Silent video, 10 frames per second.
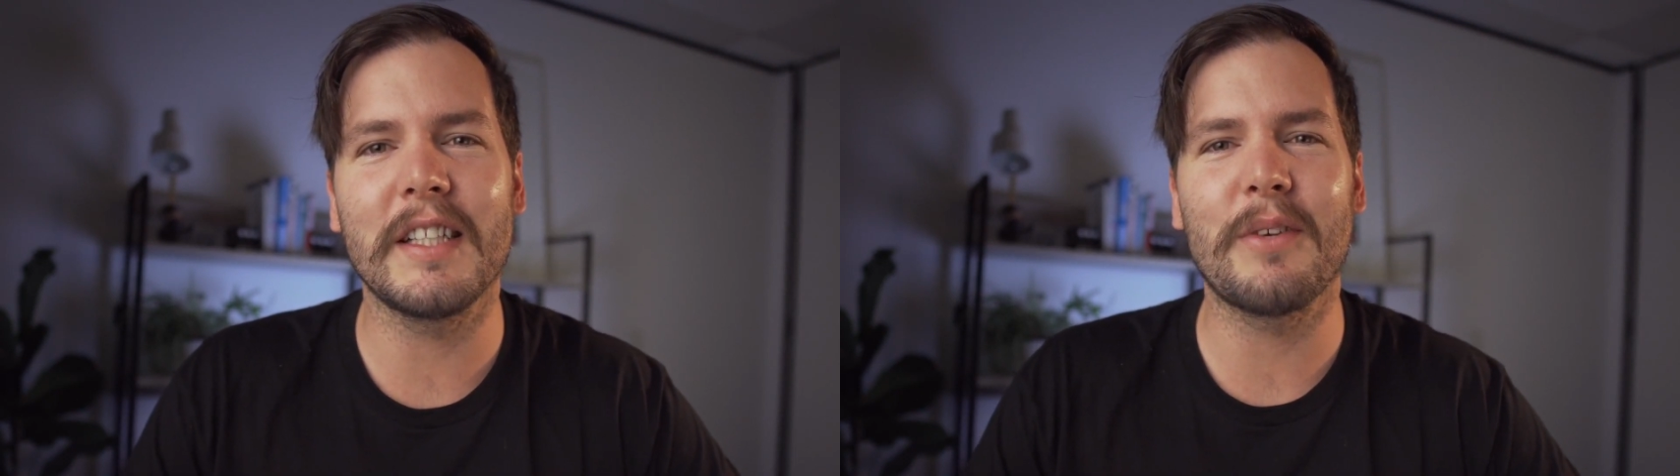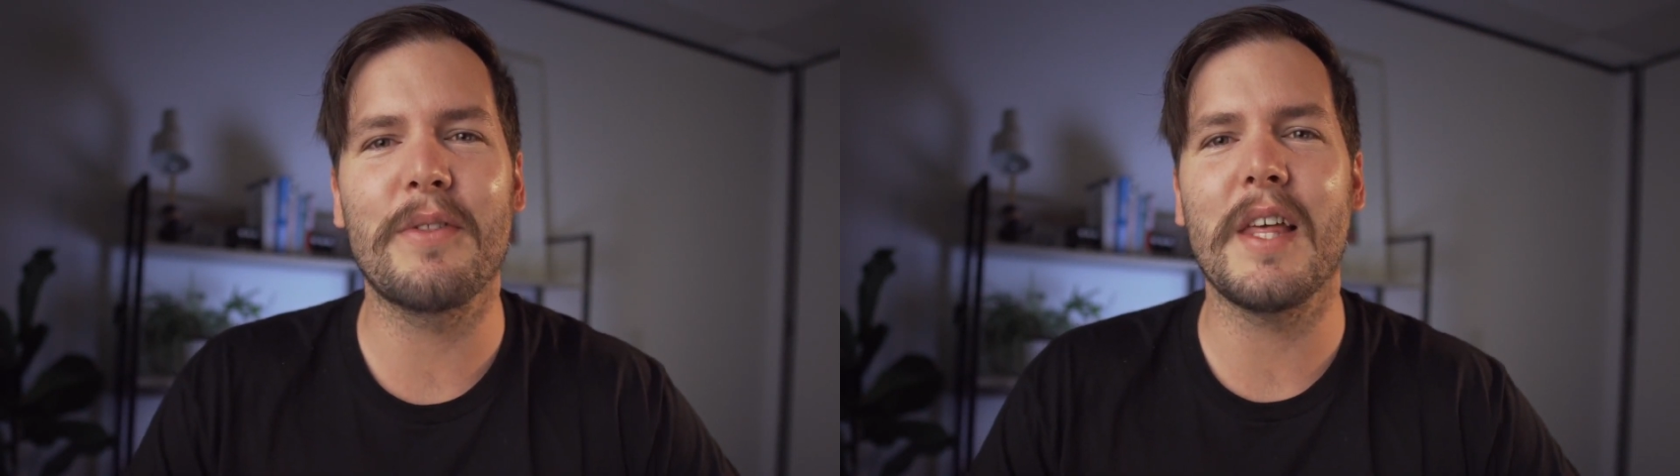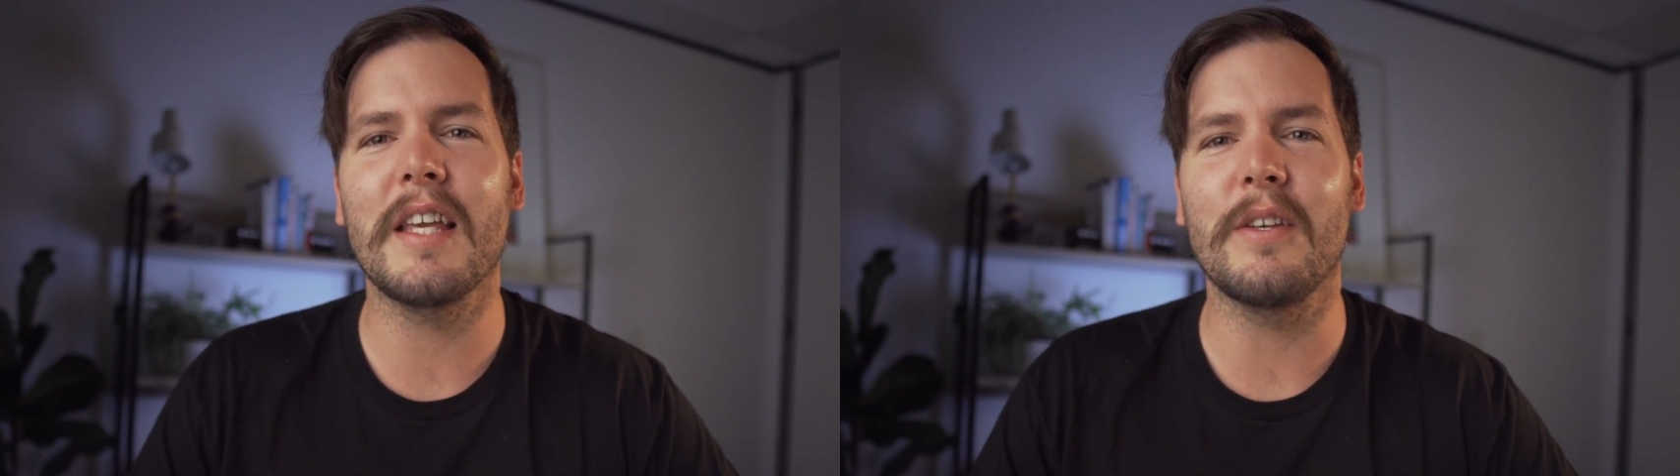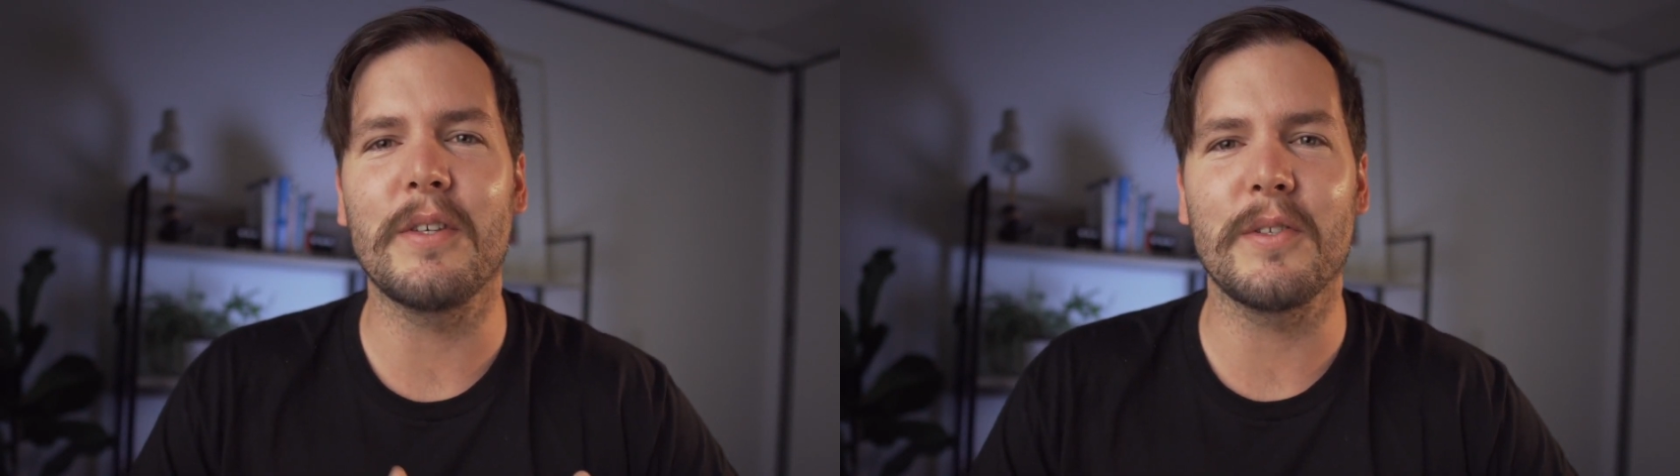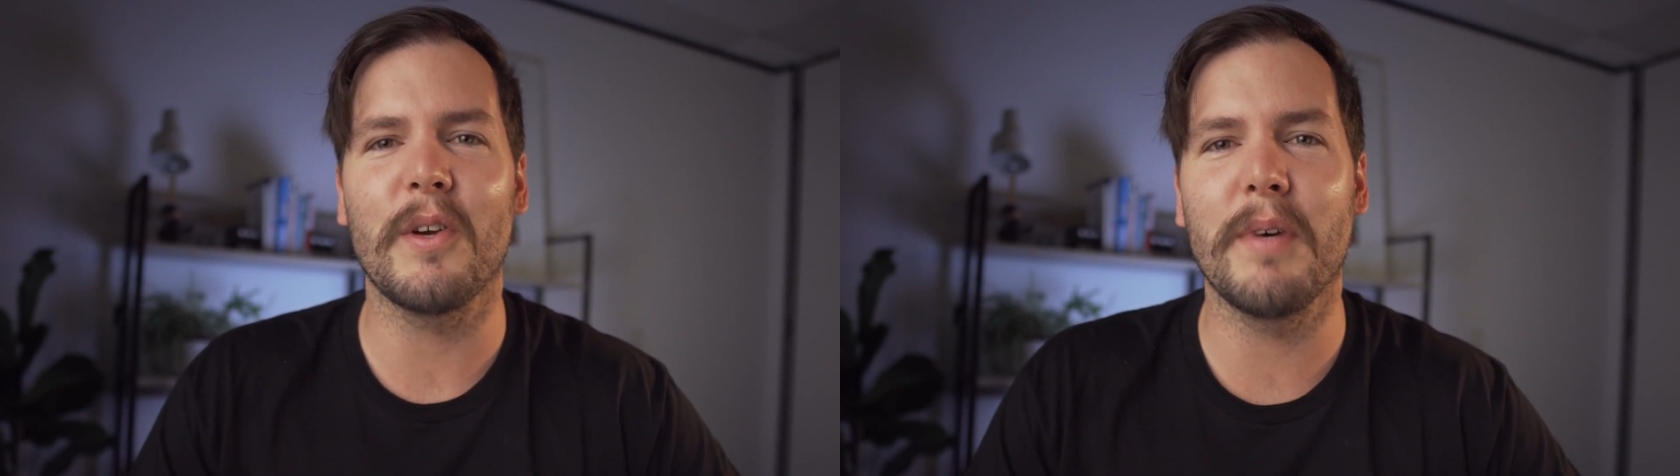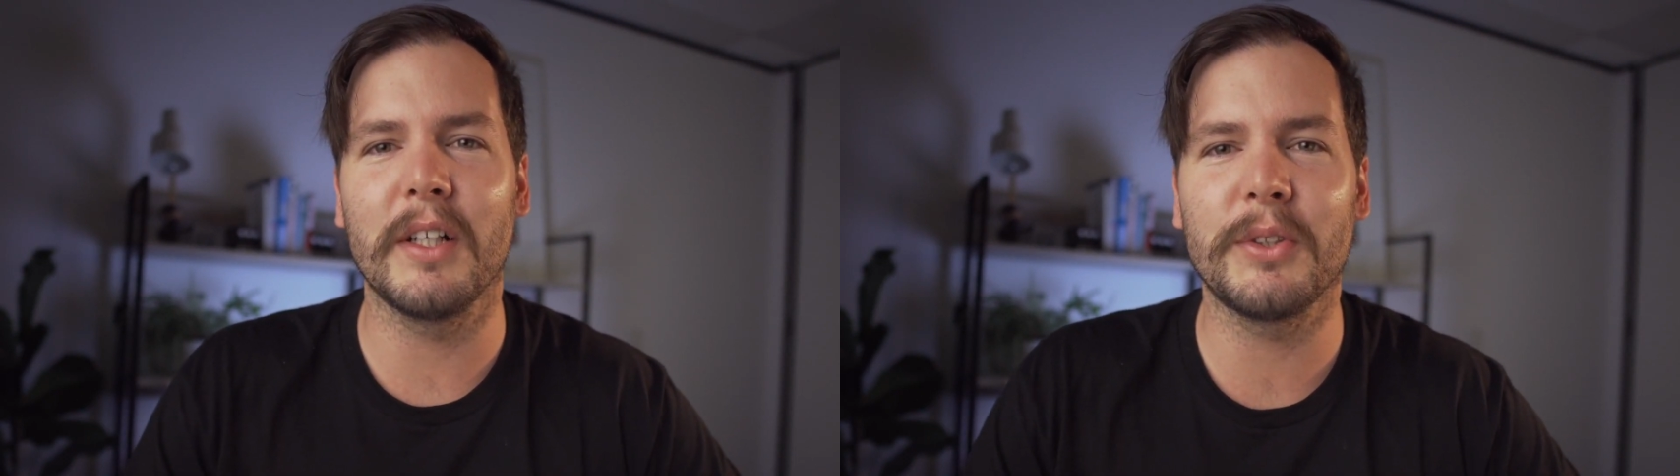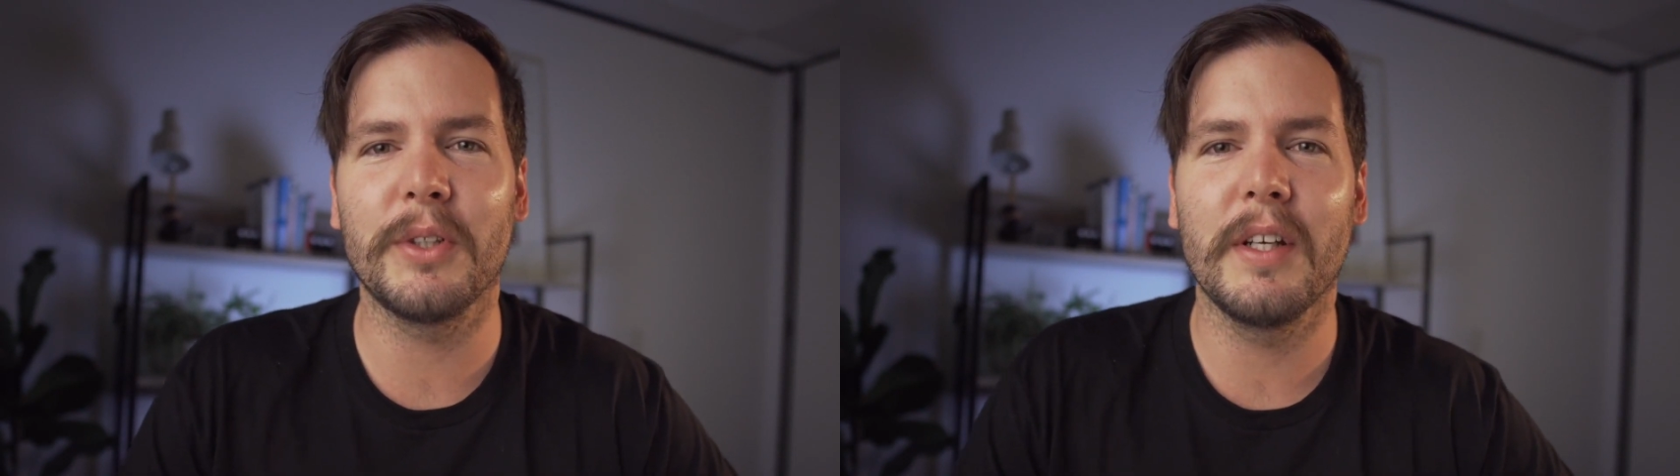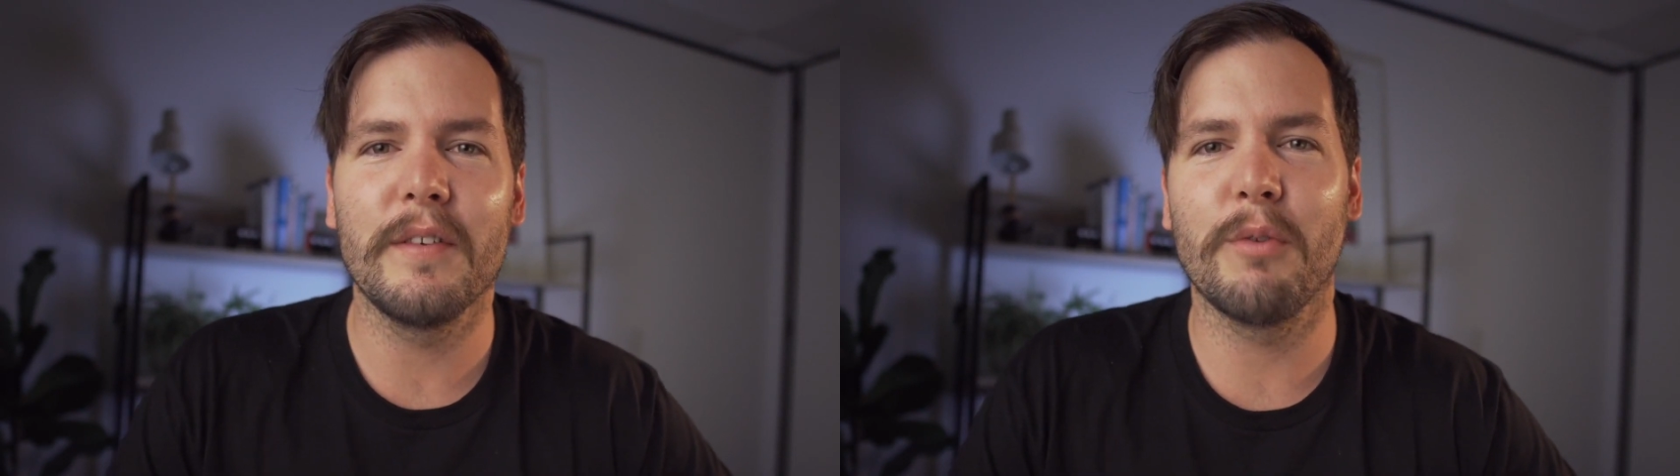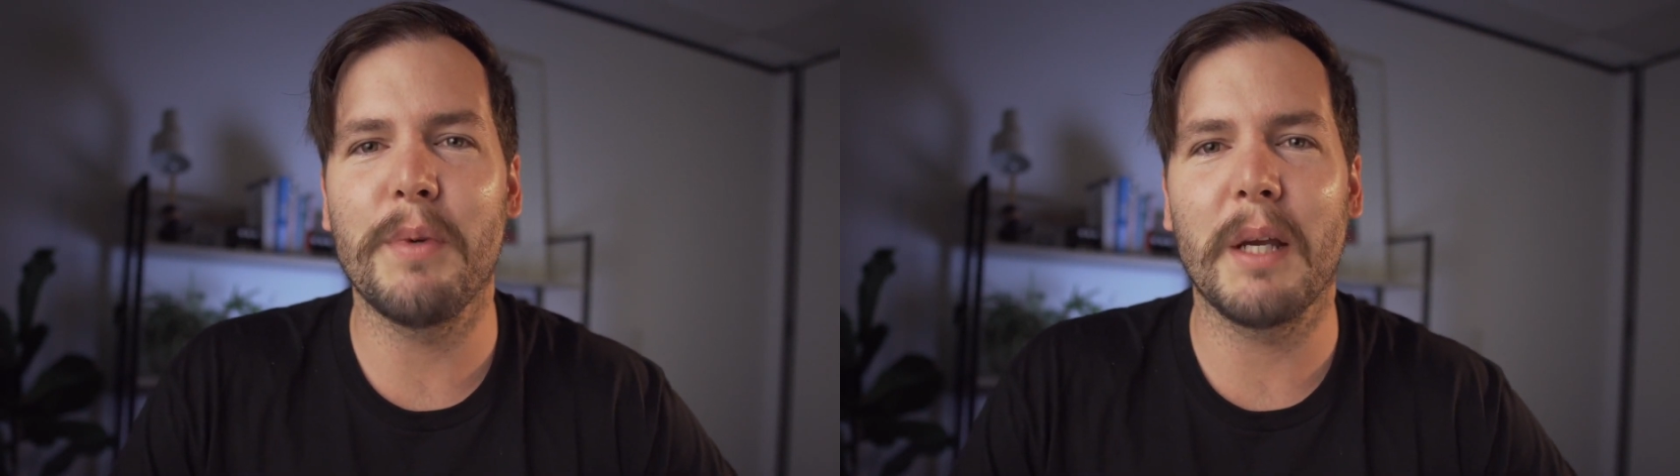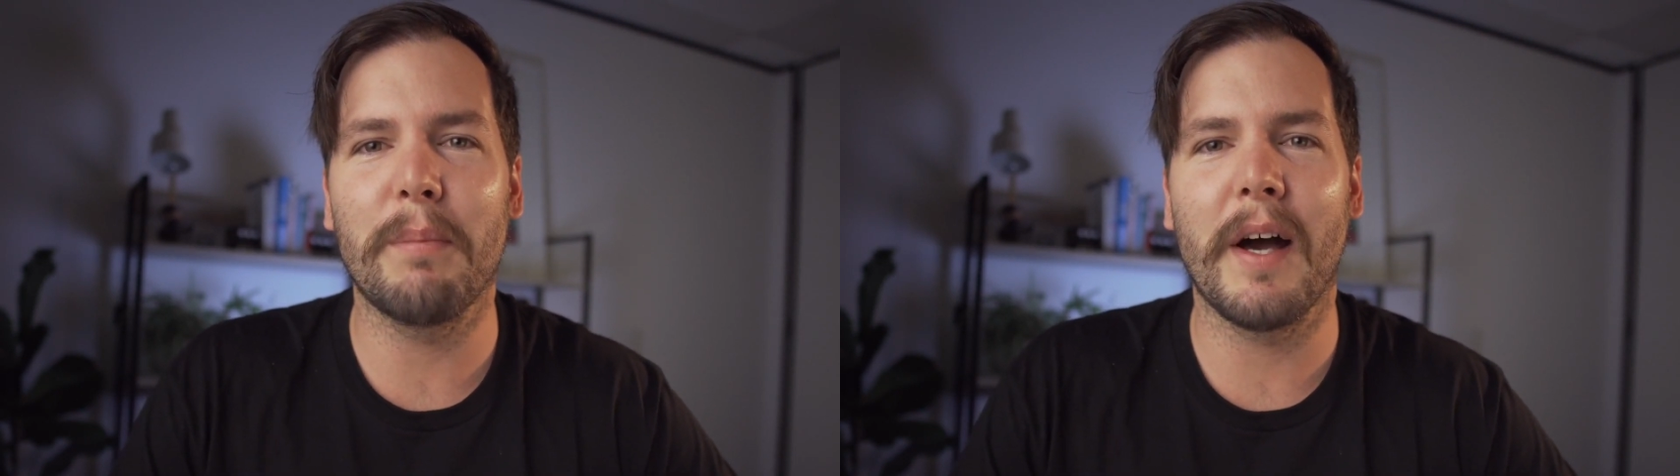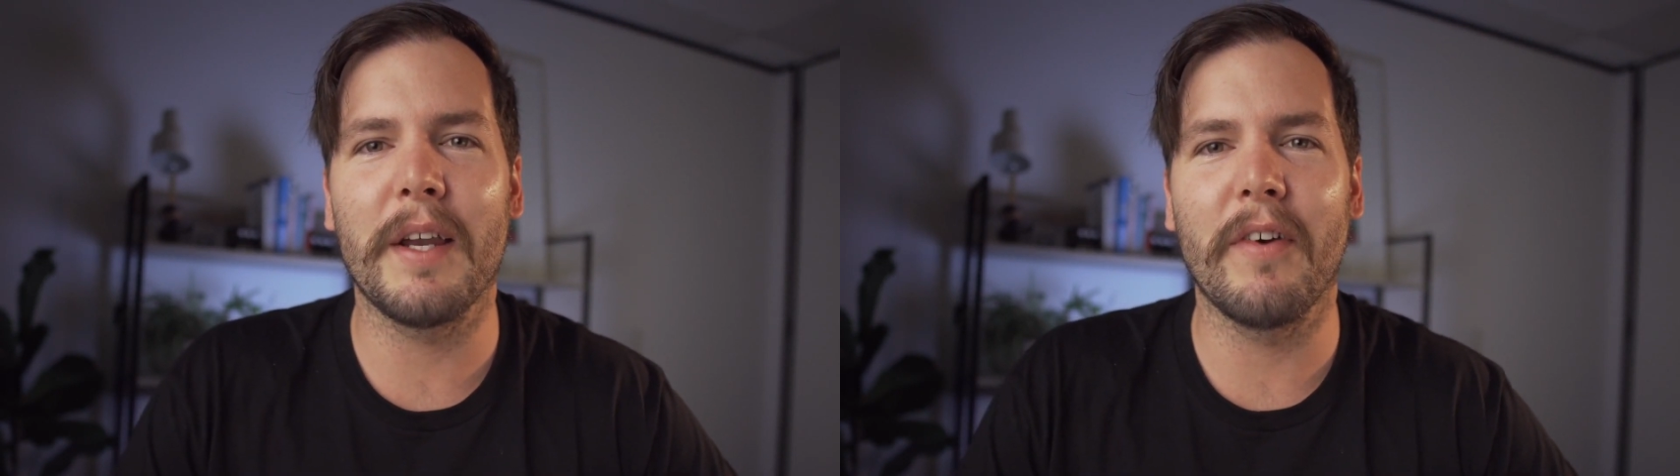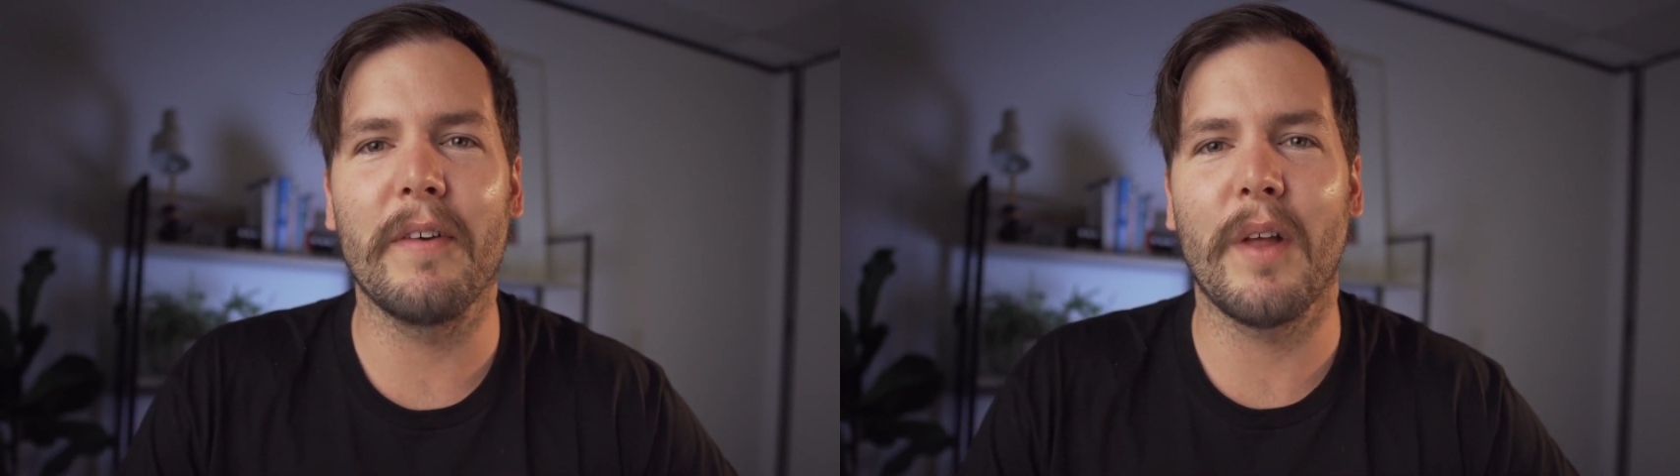so thank you so much for being a part of it.